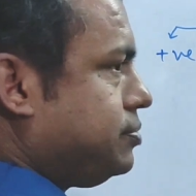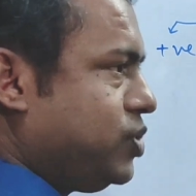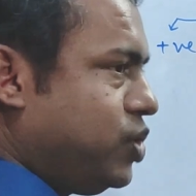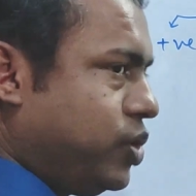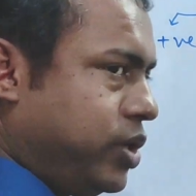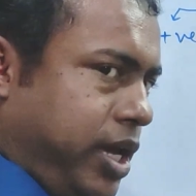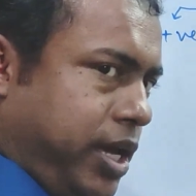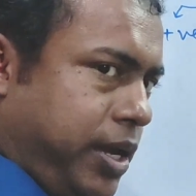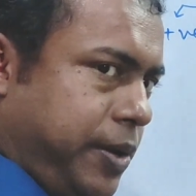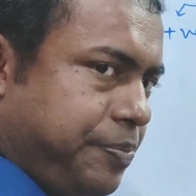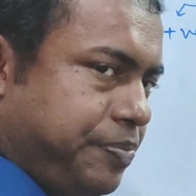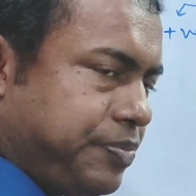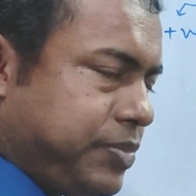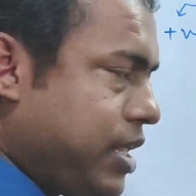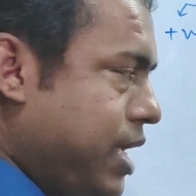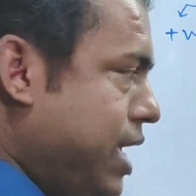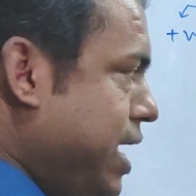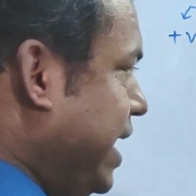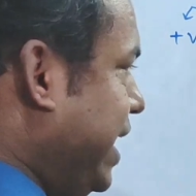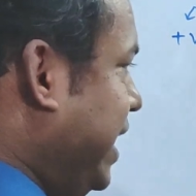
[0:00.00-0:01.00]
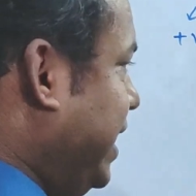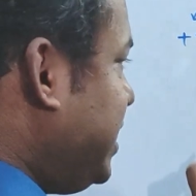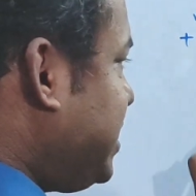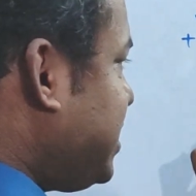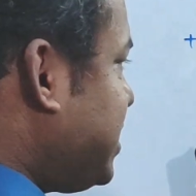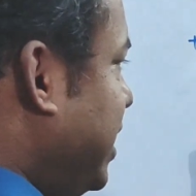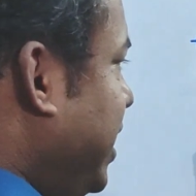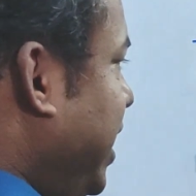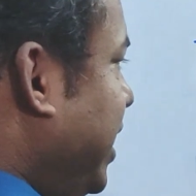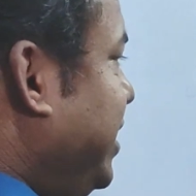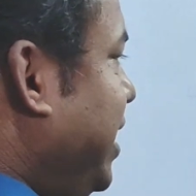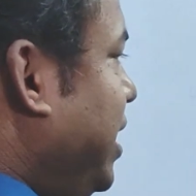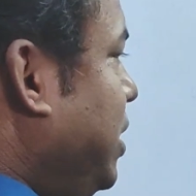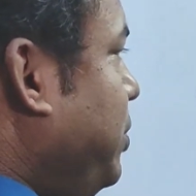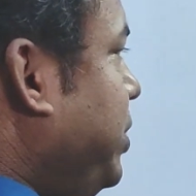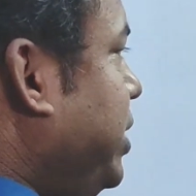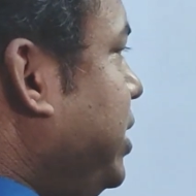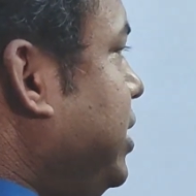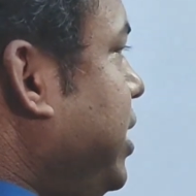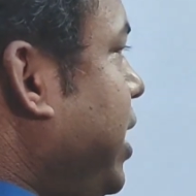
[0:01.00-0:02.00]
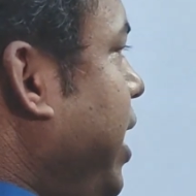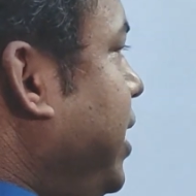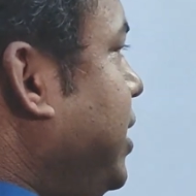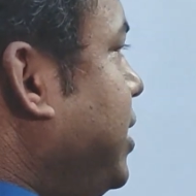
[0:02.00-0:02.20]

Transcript: Okay. It is connected with